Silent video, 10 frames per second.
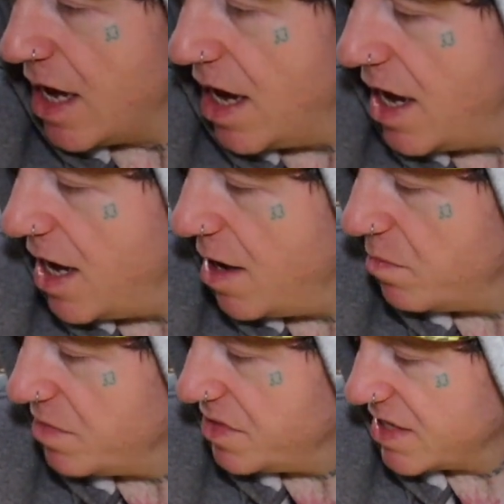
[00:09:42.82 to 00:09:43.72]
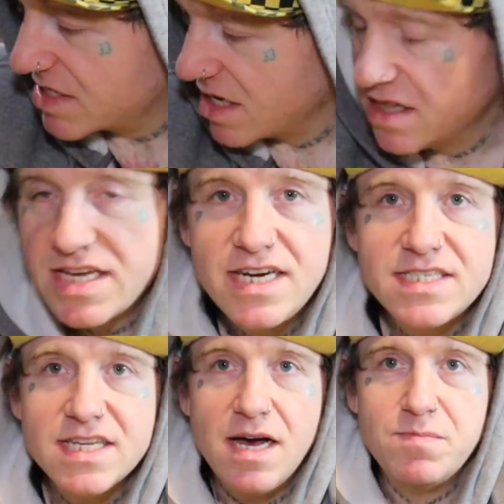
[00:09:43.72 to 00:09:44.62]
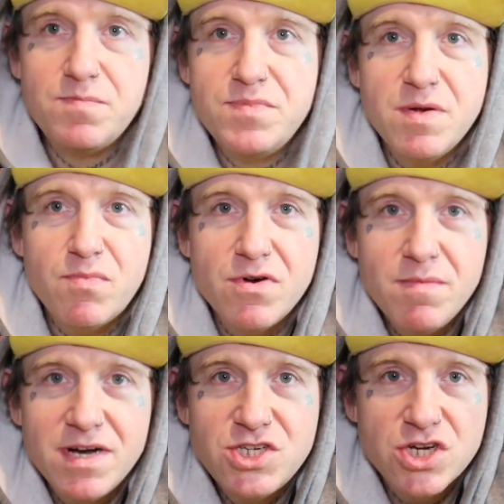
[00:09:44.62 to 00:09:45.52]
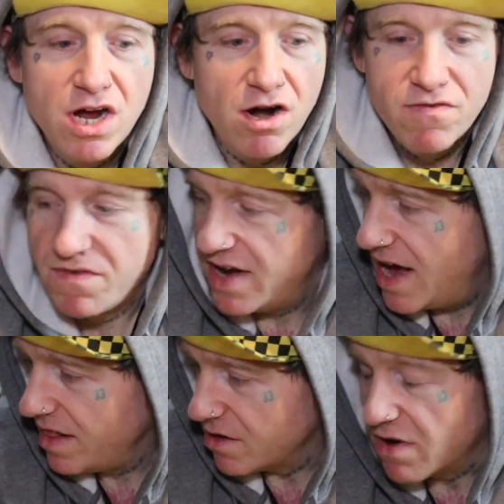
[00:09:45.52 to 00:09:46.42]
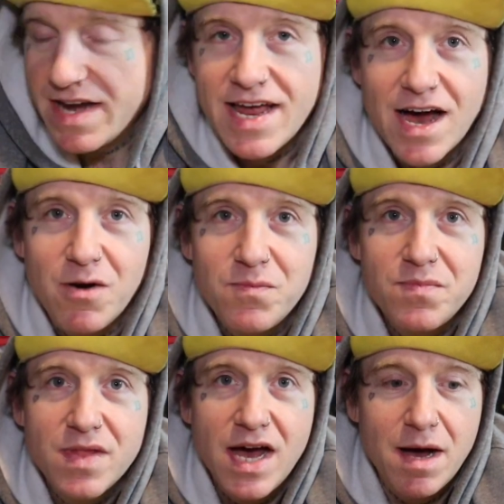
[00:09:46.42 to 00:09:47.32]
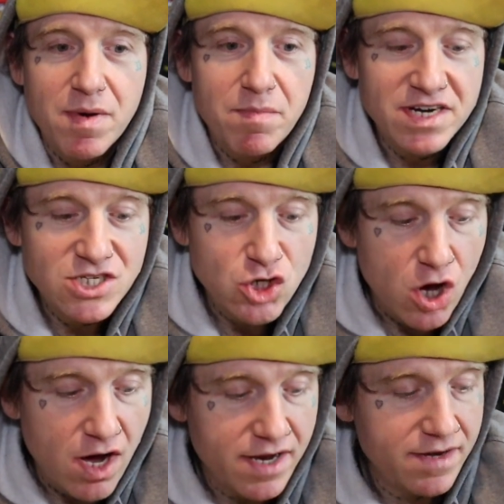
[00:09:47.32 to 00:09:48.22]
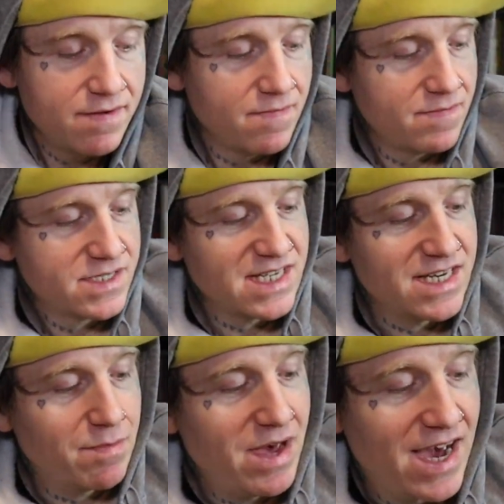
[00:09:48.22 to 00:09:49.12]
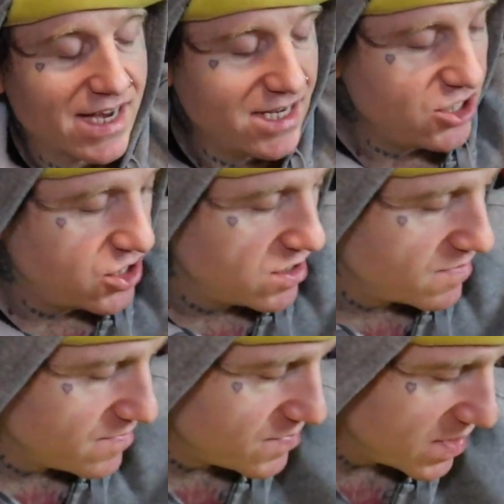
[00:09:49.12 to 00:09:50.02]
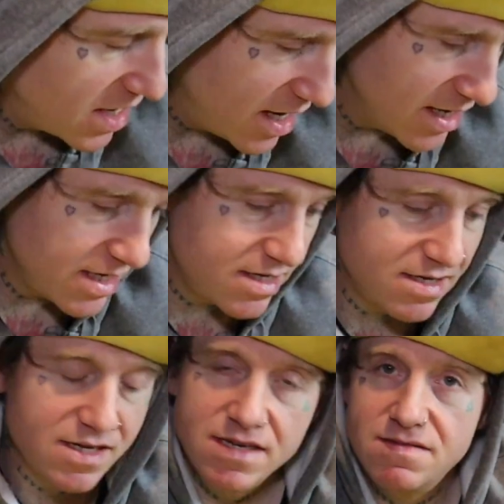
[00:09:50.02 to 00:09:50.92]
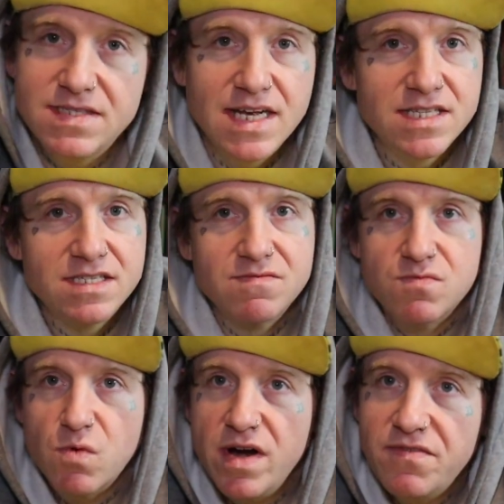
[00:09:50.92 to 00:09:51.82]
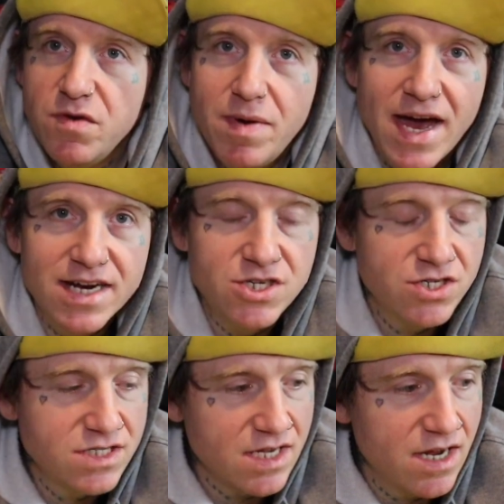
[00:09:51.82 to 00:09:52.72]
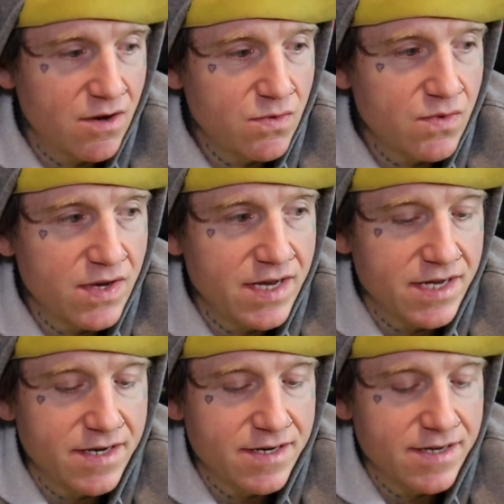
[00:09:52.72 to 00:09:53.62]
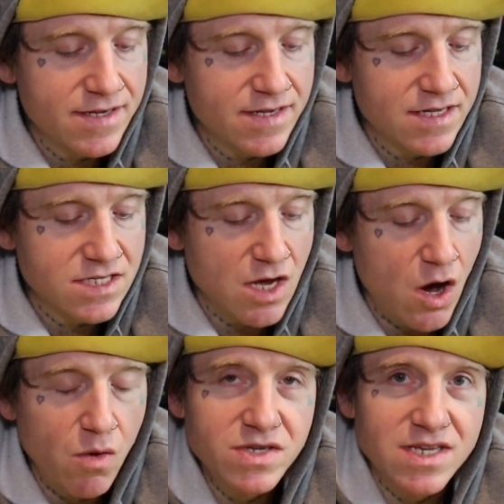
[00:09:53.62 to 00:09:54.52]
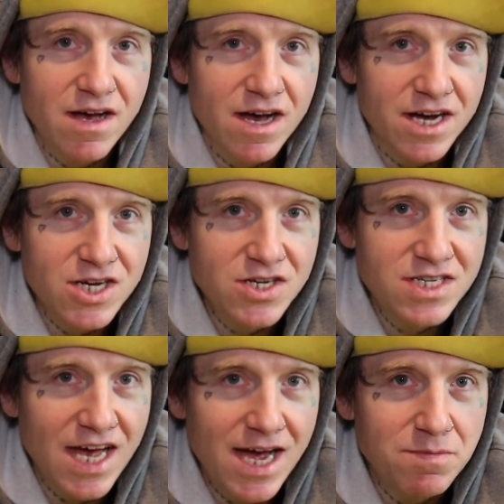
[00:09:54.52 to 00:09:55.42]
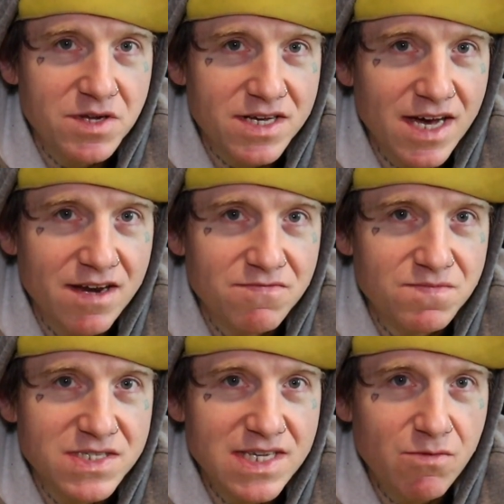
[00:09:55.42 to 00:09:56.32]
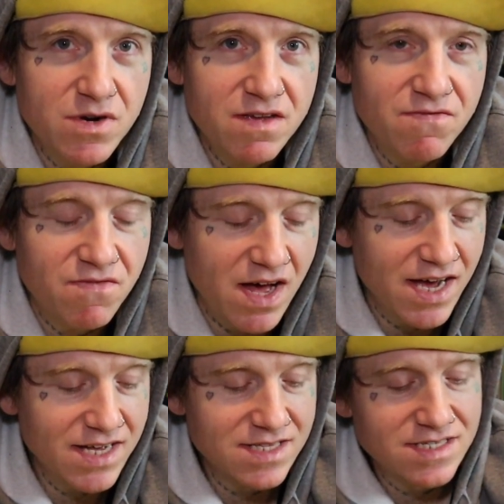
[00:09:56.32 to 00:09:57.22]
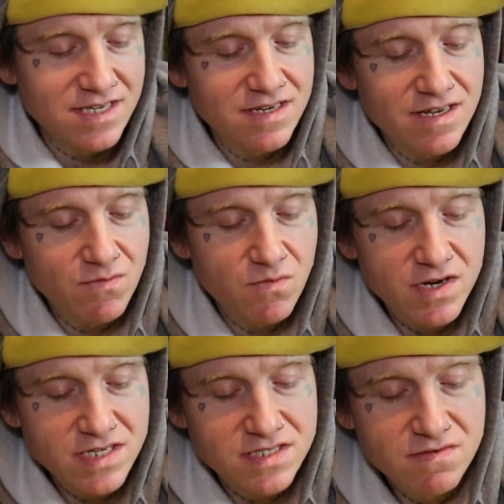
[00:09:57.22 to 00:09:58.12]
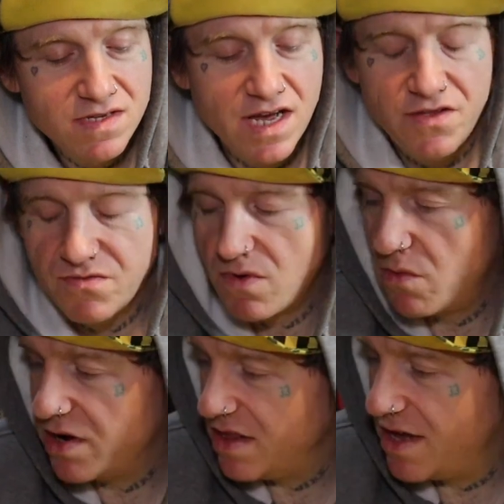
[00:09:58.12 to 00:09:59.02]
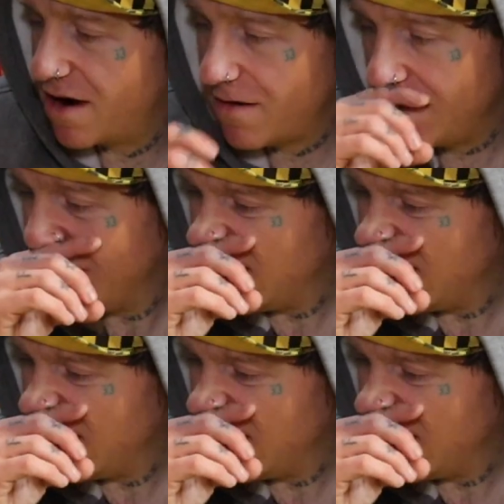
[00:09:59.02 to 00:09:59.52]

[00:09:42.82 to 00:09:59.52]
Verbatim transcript: Um, that's going to lead us up to pretty much uh, our finale right now. Uh, my buddy John sent a package. Uh, he, he, sends quite a few packages, you know, and it's always a, a good time to kind of see what he finds and, and what he's kind of thrown in there.